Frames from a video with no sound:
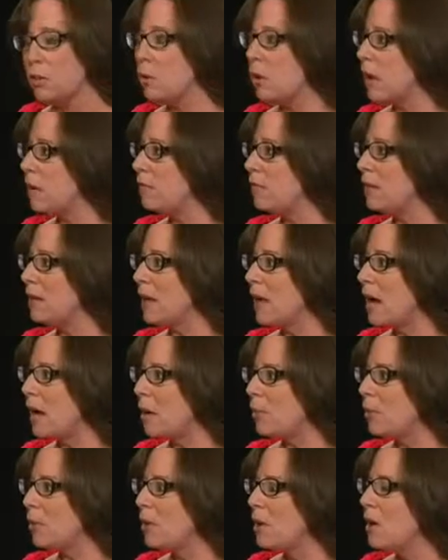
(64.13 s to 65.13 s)
you have the
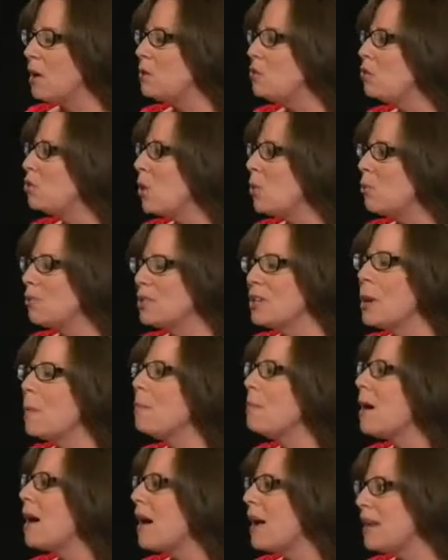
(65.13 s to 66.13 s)
gap, don't
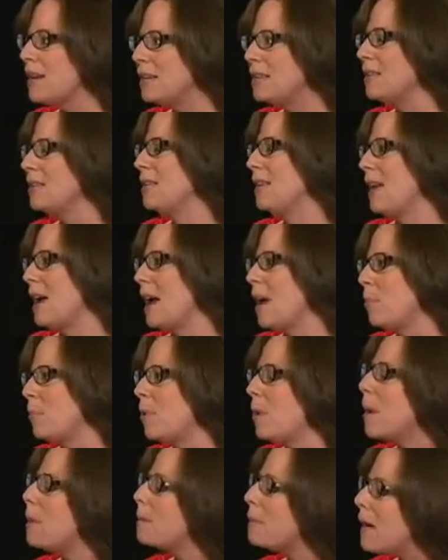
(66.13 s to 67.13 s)
mind the gap,
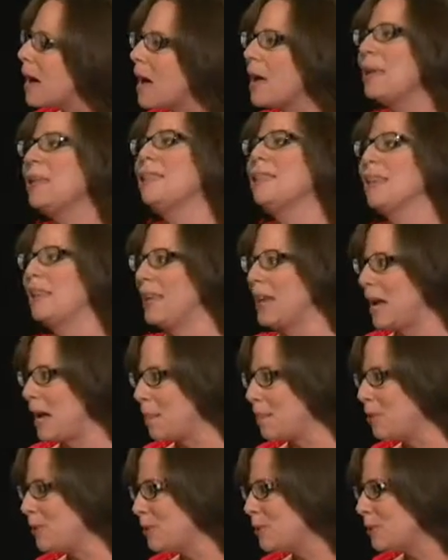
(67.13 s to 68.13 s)
mind the
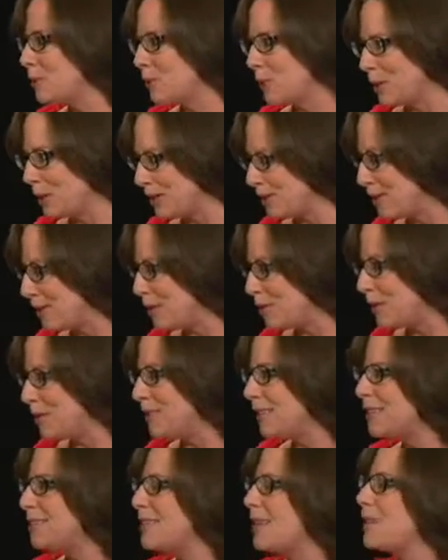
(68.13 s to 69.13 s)
gap. This is what I say, right?
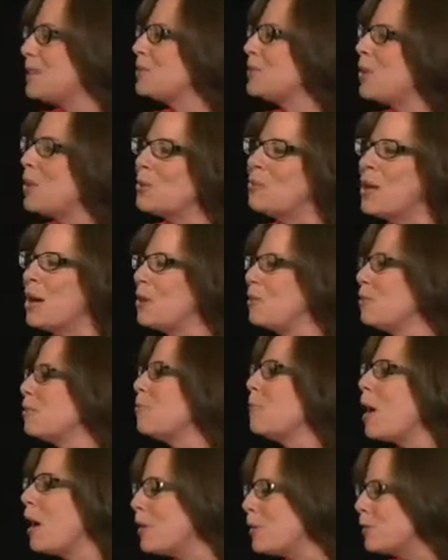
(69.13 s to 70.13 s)
They say it's all a matter of
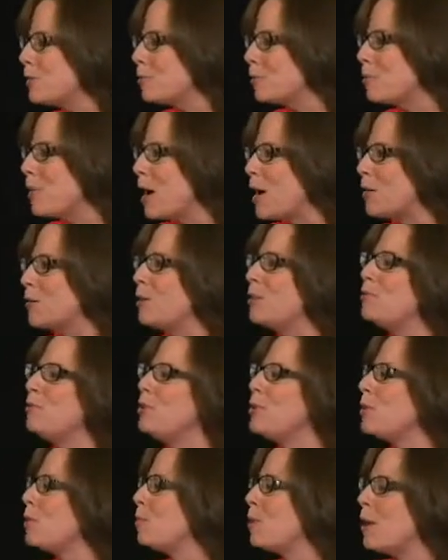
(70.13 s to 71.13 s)
mind over matter. If
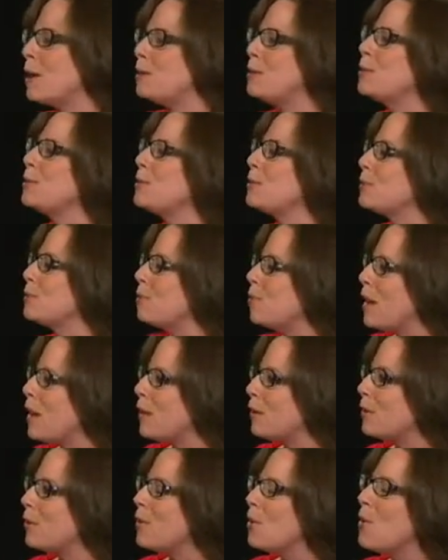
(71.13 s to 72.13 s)
you don't mind, it doesn't
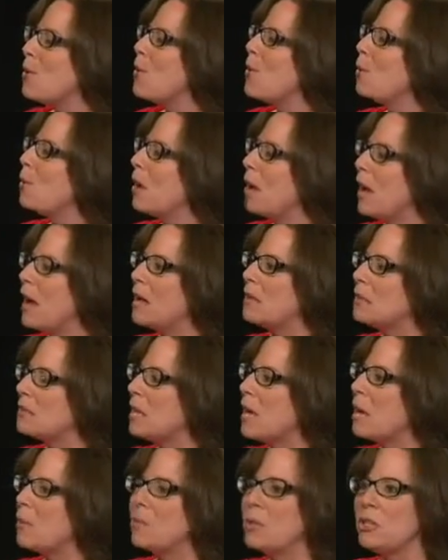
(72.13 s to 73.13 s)
matter. What has to
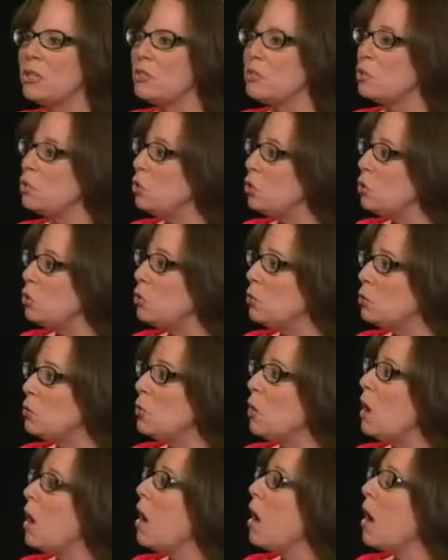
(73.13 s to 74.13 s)
happen is you
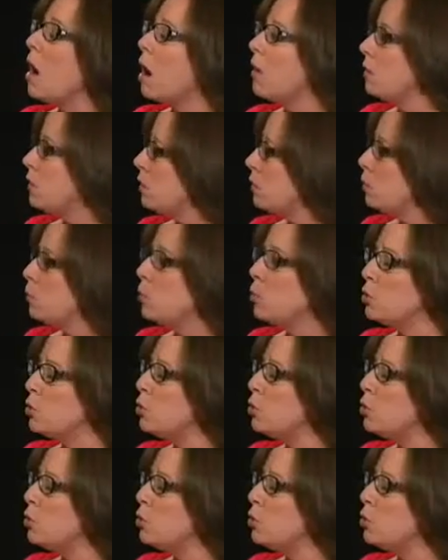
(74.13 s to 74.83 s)
were